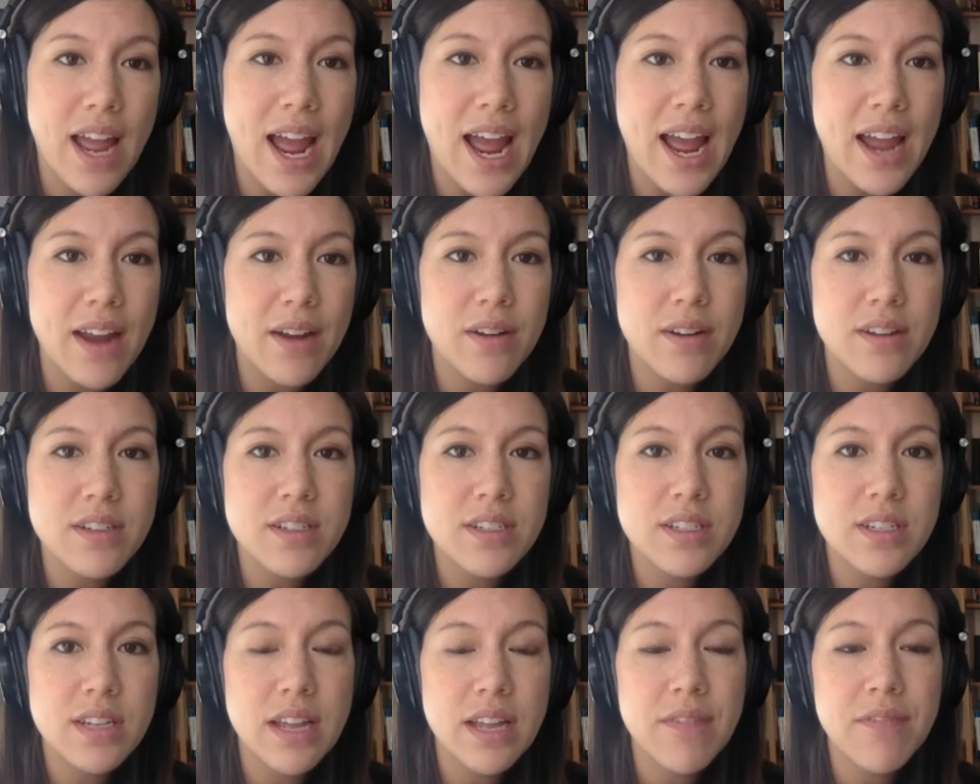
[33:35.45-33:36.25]
And
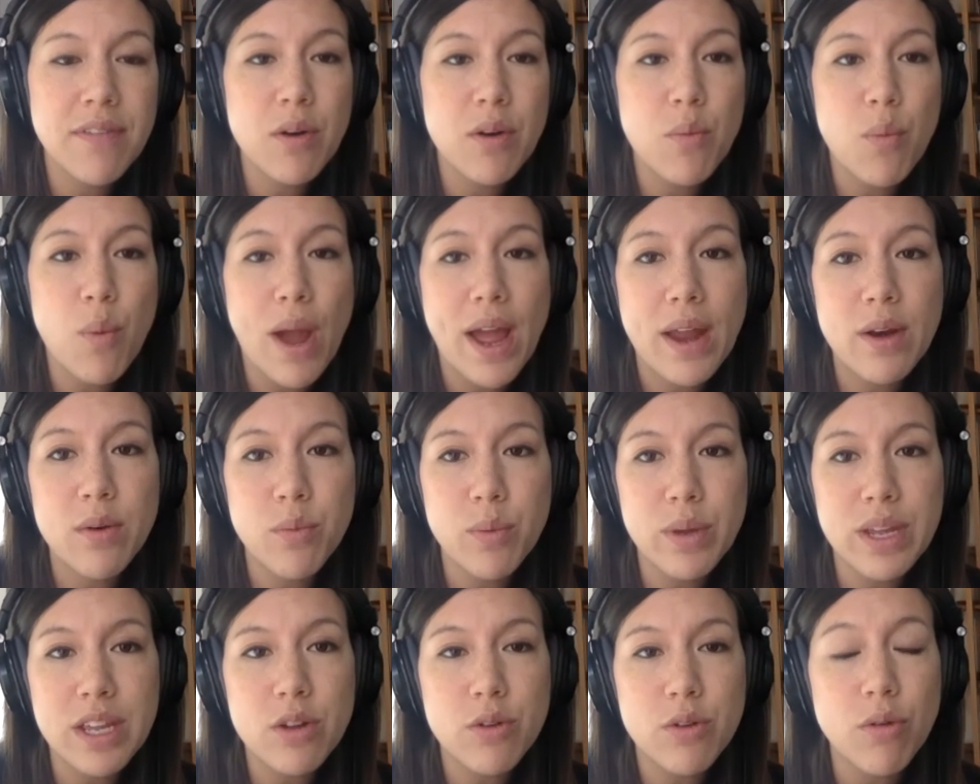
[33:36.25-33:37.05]
if and when
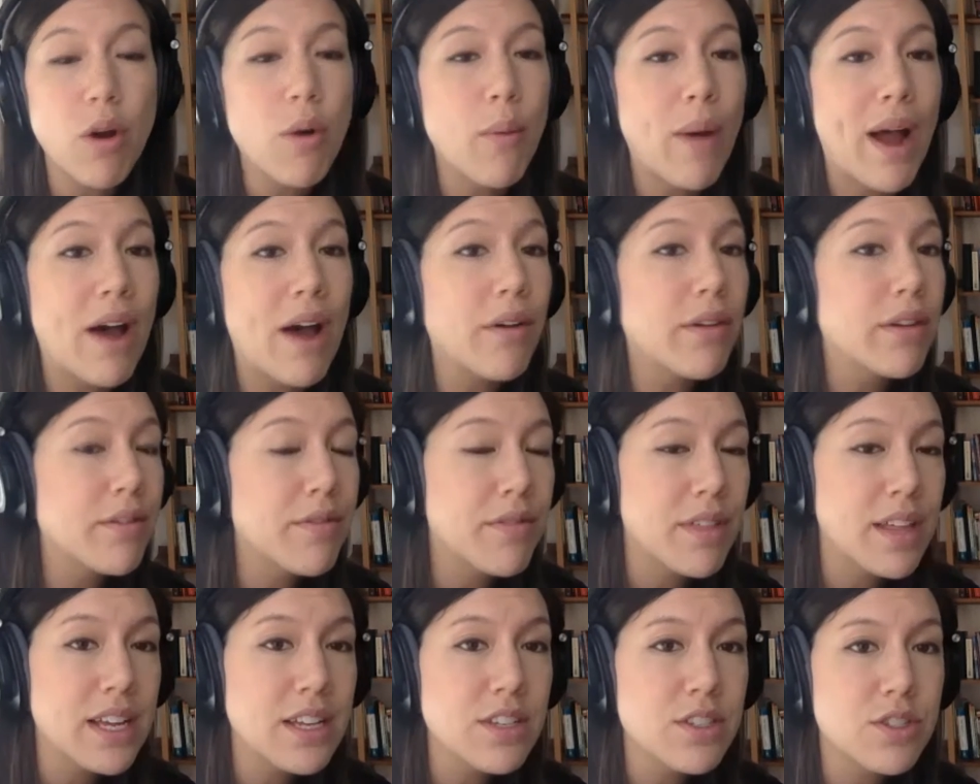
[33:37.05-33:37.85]
we grow out of
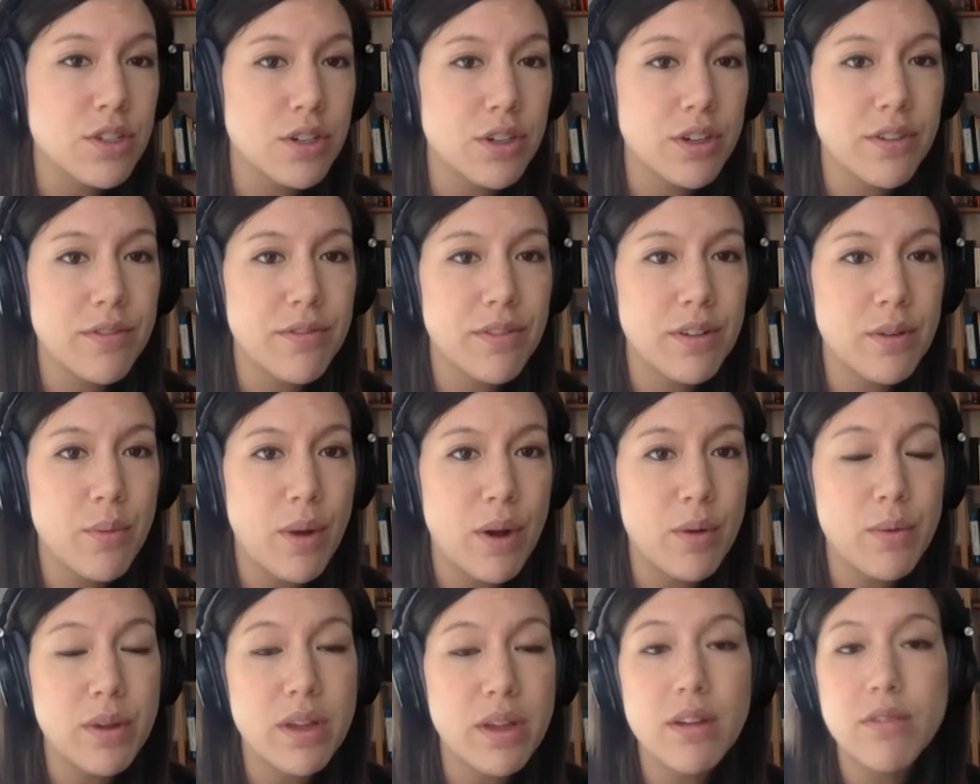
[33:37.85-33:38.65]
this, or if and
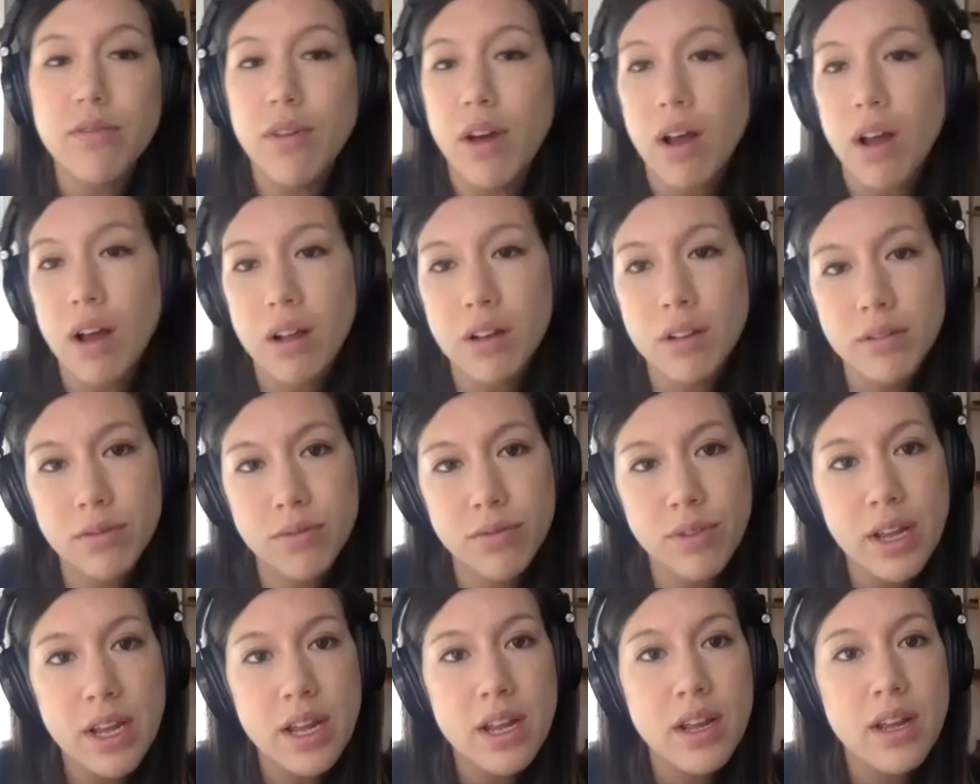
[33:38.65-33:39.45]
when we evolve,
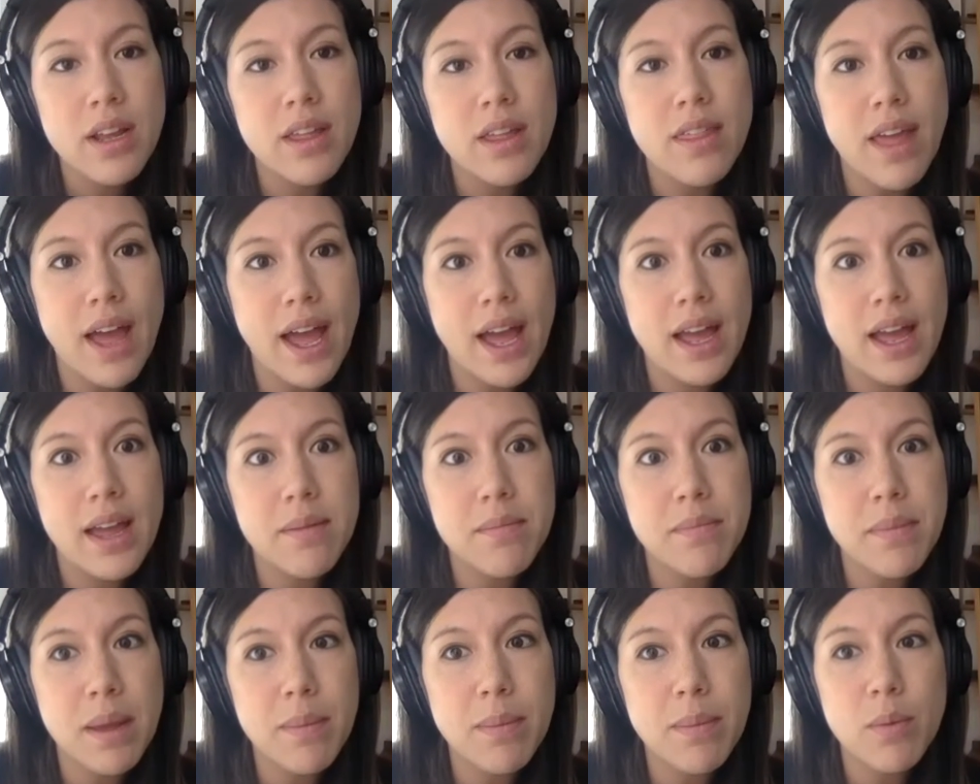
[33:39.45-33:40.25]

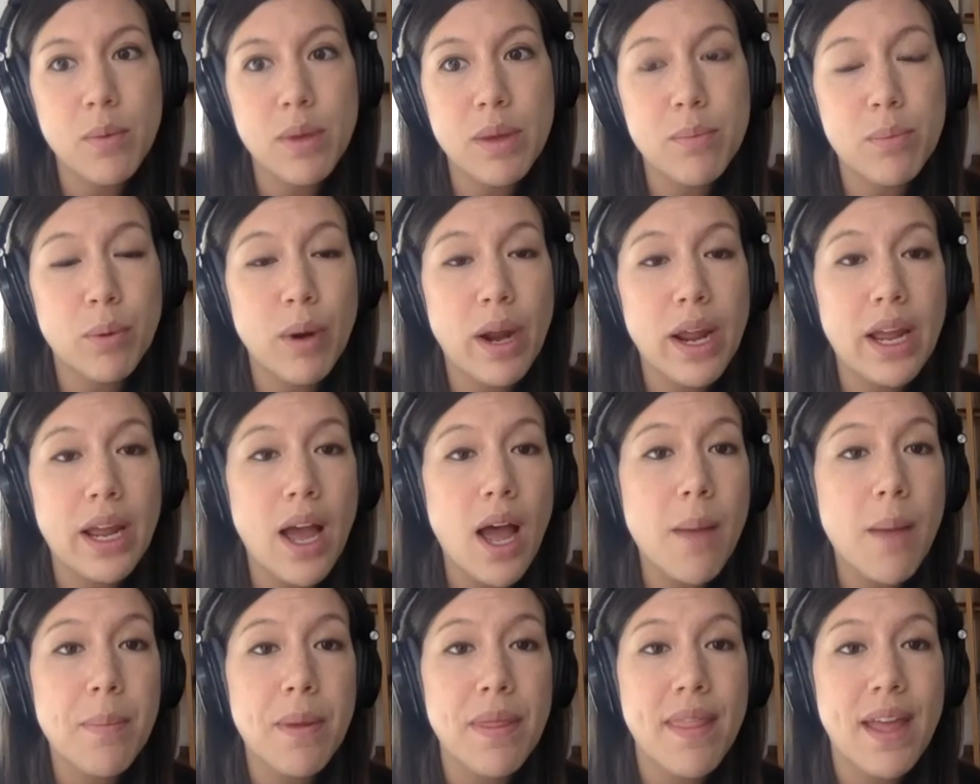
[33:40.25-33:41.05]
that maybe we break
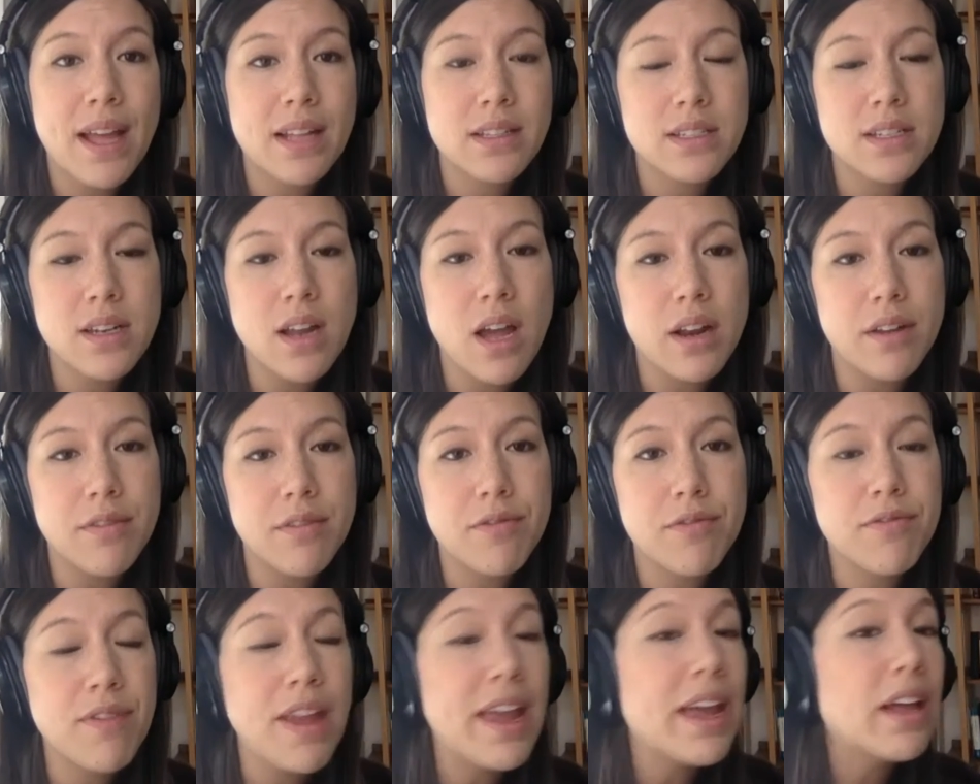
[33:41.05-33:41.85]
up and that's not a
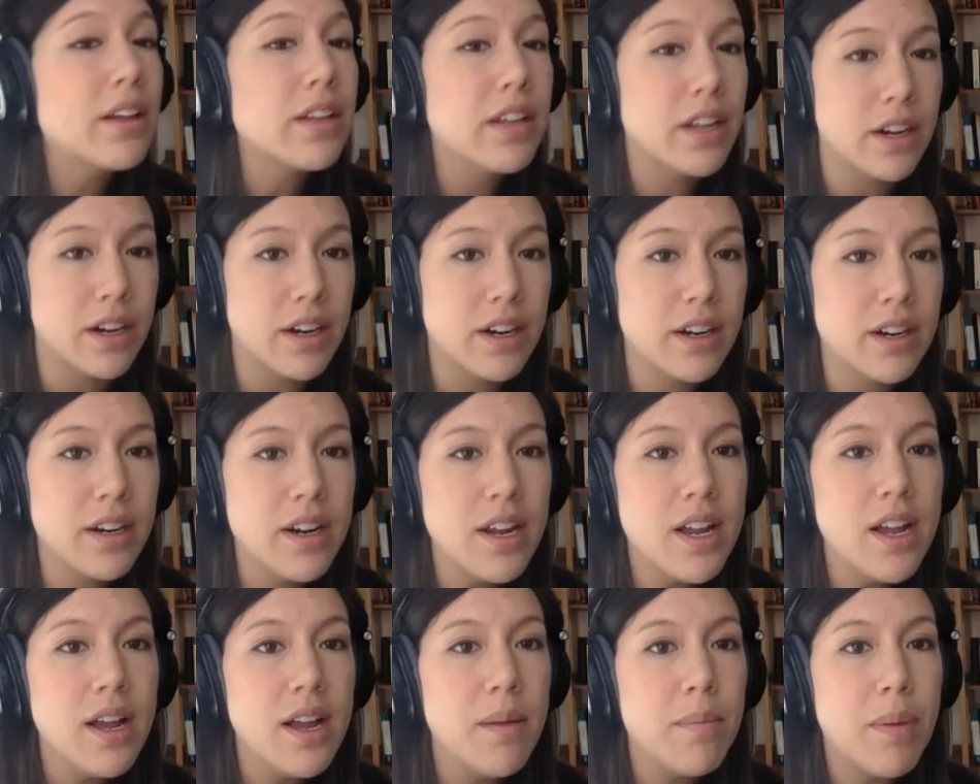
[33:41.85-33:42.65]
failure,
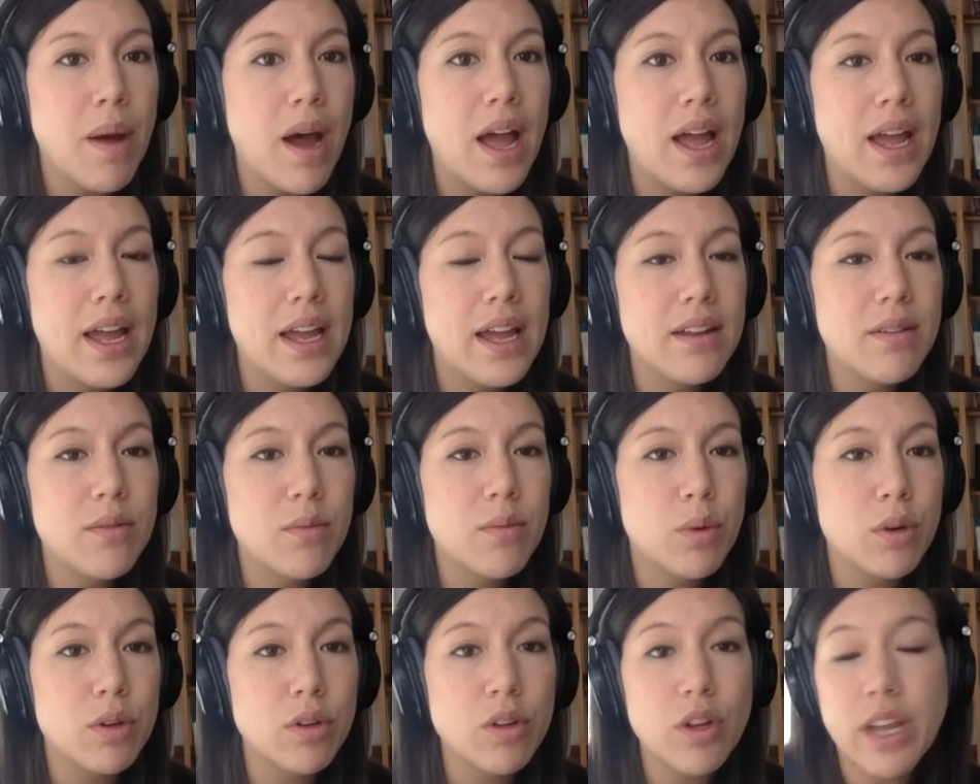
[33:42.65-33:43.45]
but
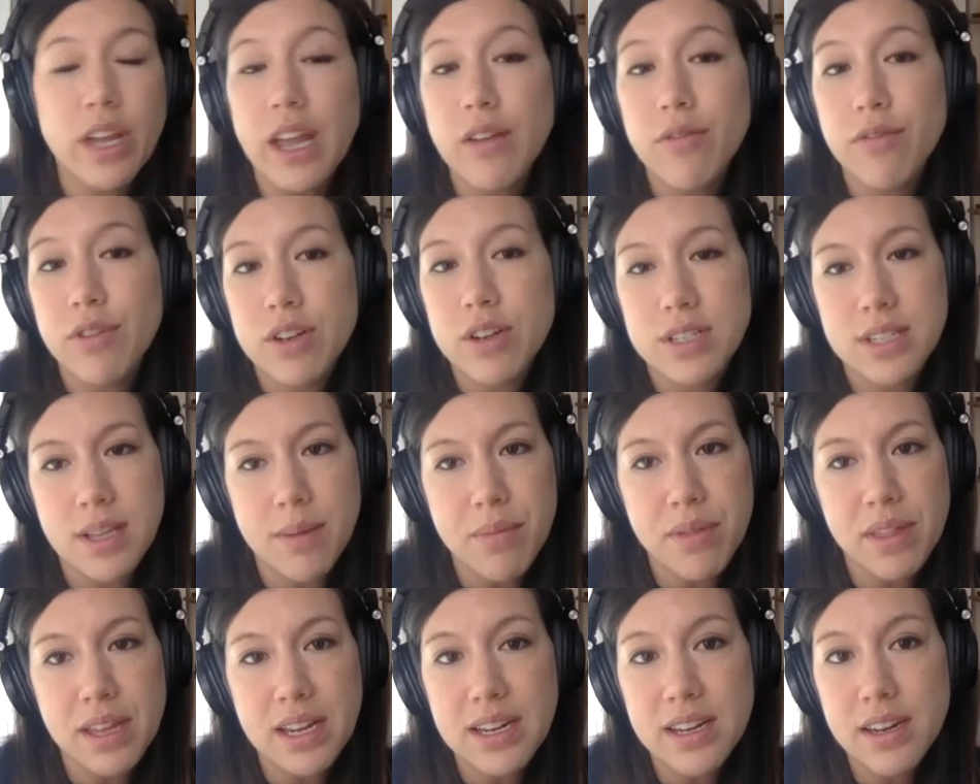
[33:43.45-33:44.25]
we're looking for
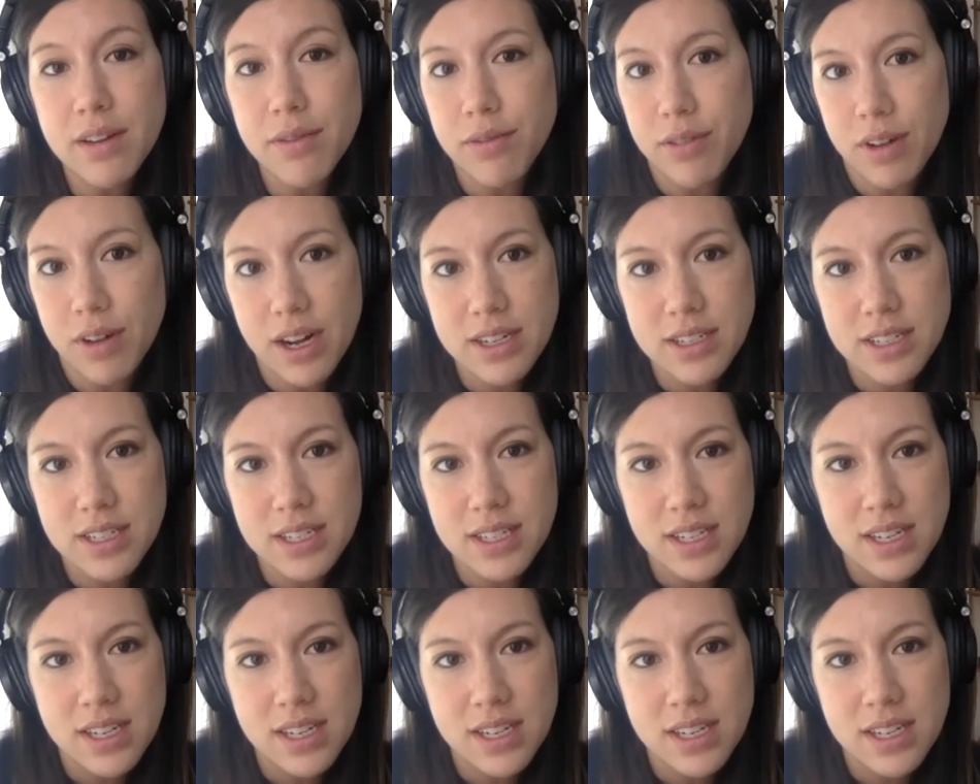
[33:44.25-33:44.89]
something different.